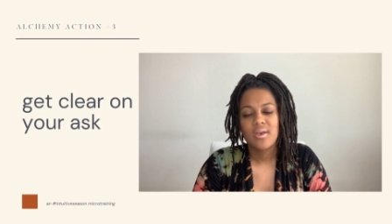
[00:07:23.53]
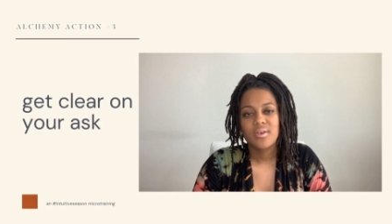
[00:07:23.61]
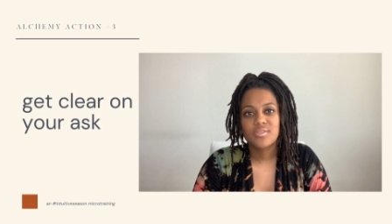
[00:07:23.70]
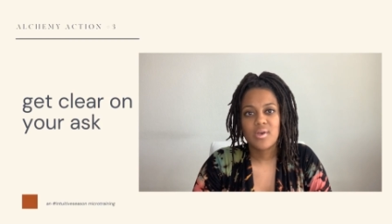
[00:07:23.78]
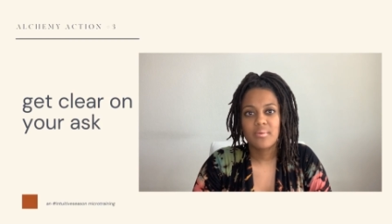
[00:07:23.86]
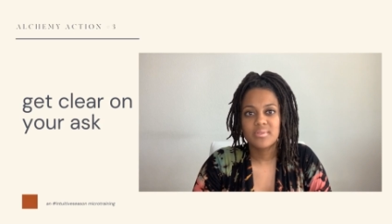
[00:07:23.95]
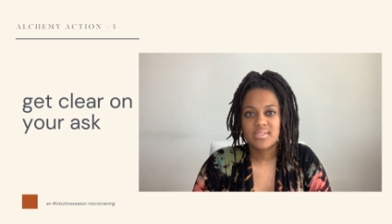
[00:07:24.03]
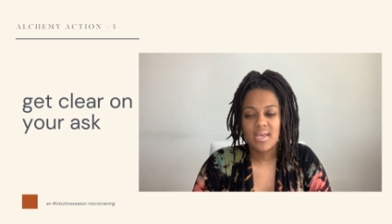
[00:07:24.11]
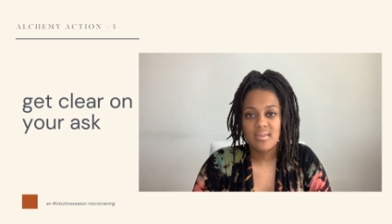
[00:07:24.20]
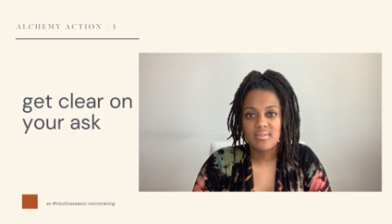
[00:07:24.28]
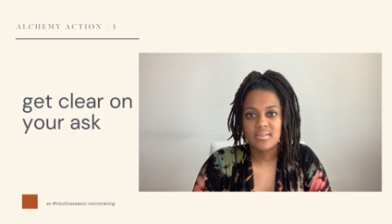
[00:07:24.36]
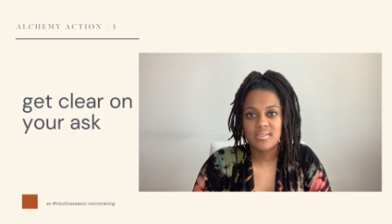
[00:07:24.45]
So I would say
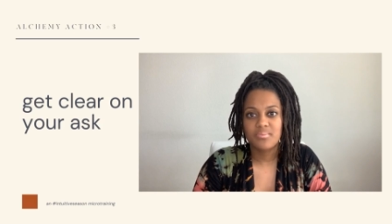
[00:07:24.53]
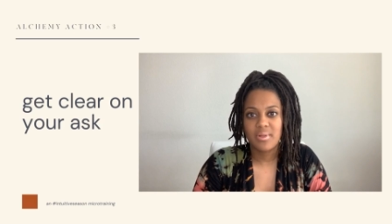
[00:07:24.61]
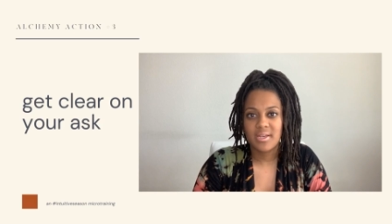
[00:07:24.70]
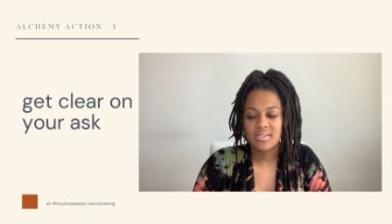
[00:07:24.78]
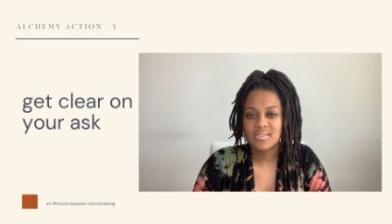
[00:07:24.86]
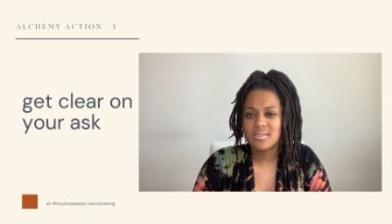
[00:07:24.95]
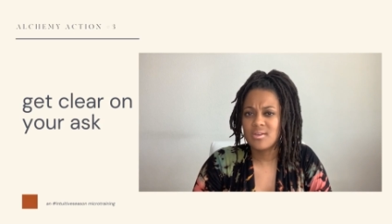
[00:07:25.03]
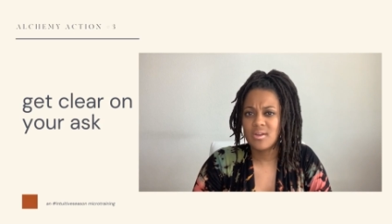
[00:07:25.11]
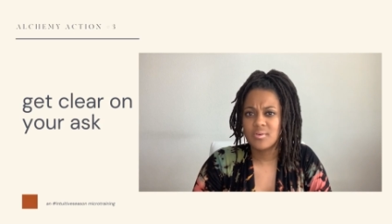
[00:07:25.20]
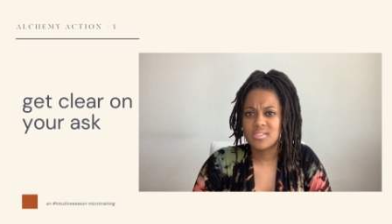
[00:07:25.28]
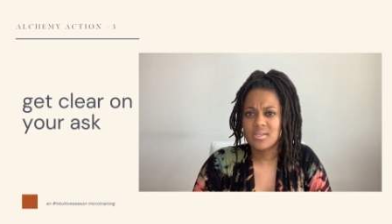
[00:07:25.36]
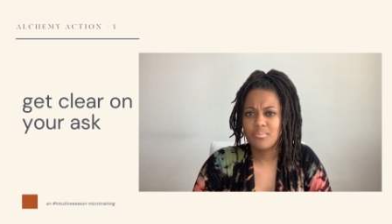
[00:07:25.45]
in this place,
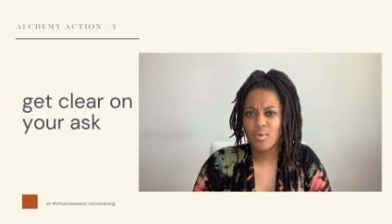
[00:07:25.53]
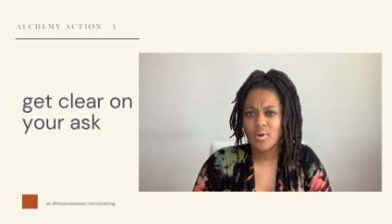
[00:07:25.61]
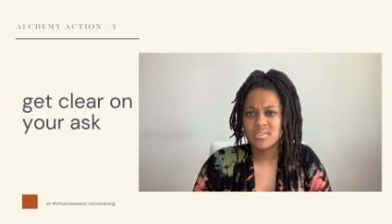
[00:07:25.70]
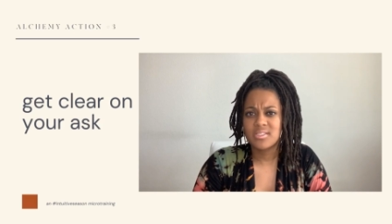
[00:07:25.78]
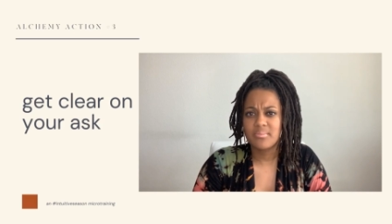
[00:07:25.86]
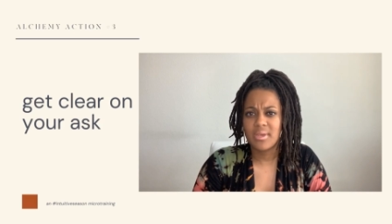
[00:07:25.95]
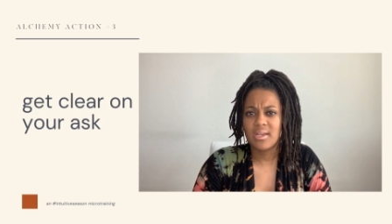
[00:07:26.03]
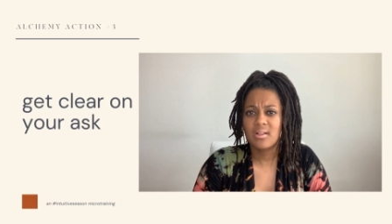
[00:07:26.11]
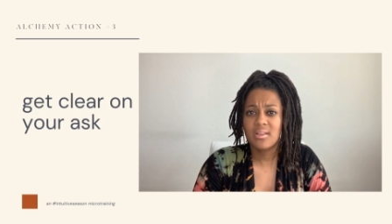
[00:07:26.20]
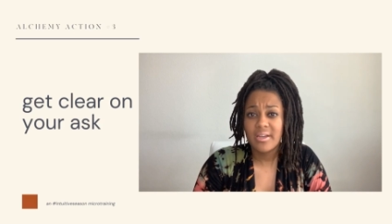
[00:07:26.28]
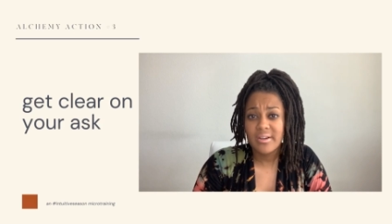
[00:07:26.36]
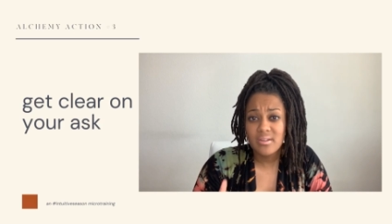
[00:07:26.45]
it's important to be
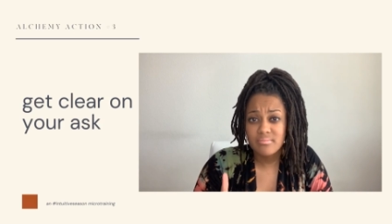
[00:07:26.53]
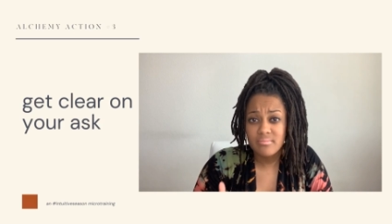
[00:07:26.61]
clear.